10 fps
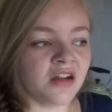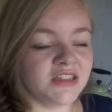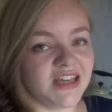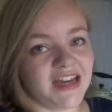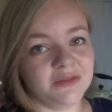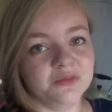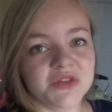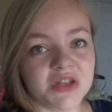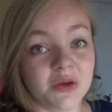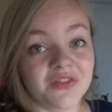Yeah,
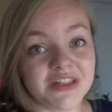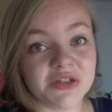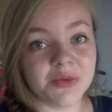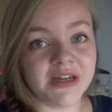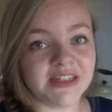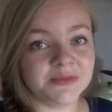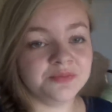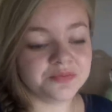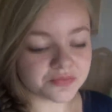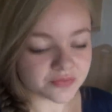so I've had to wear
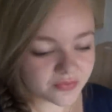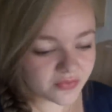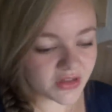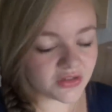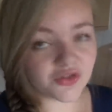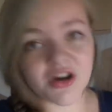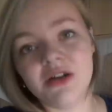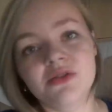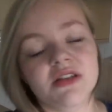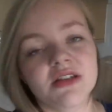
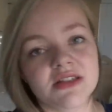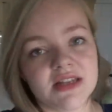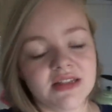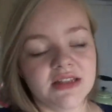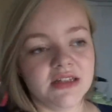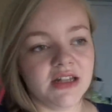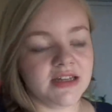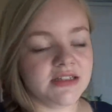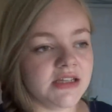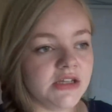trousers and like
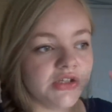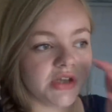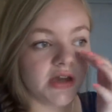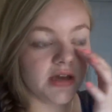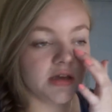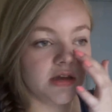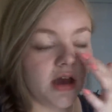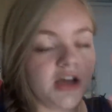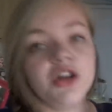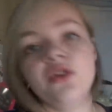a t-shirt.
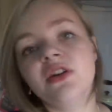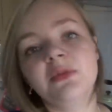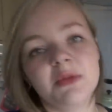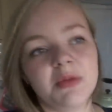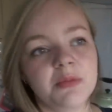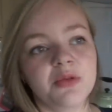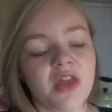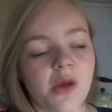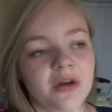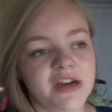I know there'll be people
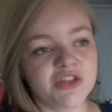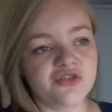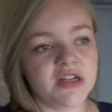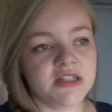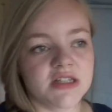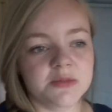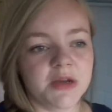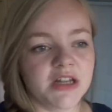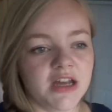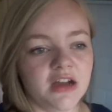there wearing dresses,
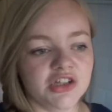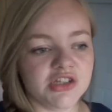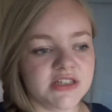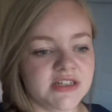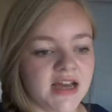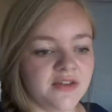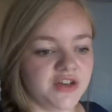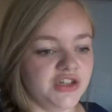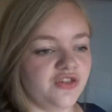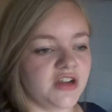but like I just didn't have
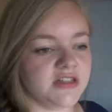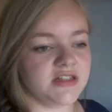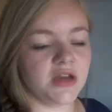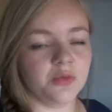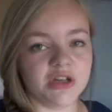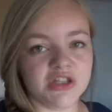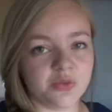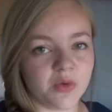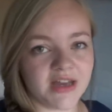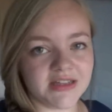any dresses that I wanted to
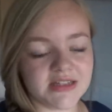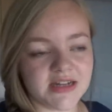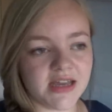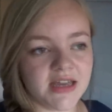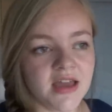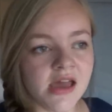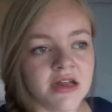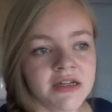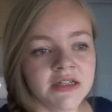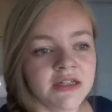wear today.
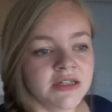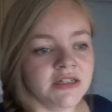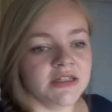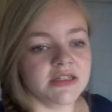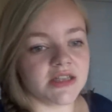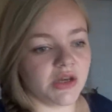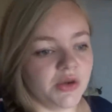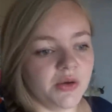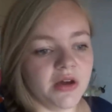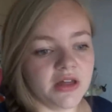
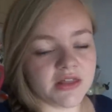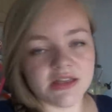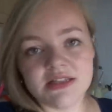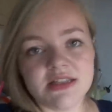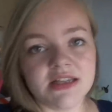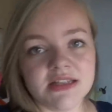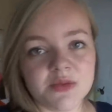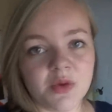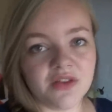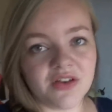So this is
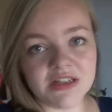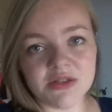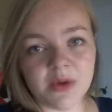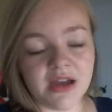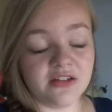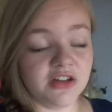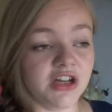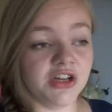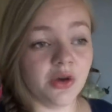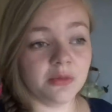what I've had to wear, and
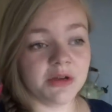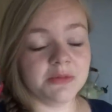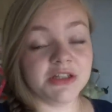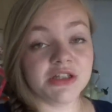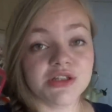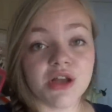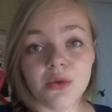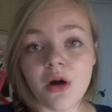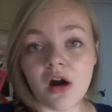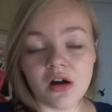I know I'm going to be
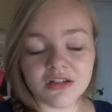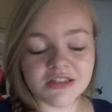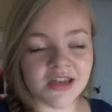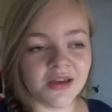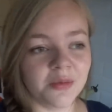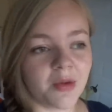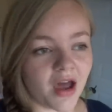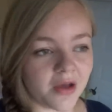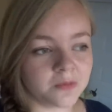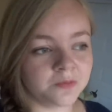so hot, but